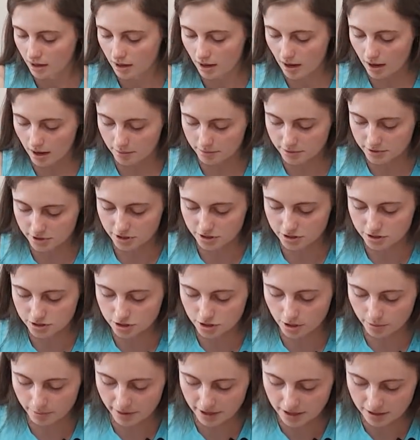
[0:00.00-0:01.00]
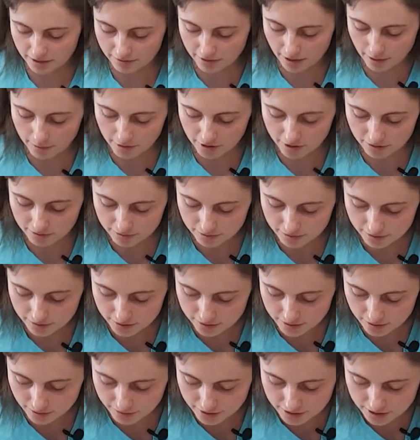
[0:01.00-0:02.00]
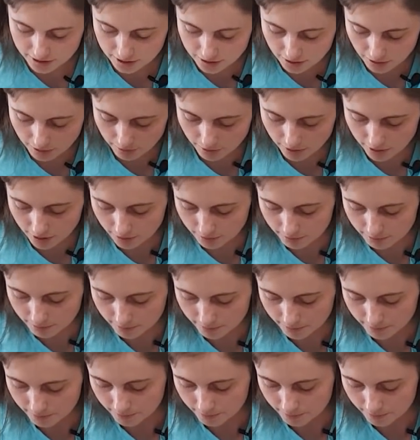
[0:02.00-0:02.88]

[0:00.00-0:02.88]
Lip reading: So just chop any of them off, because obviously you don't want them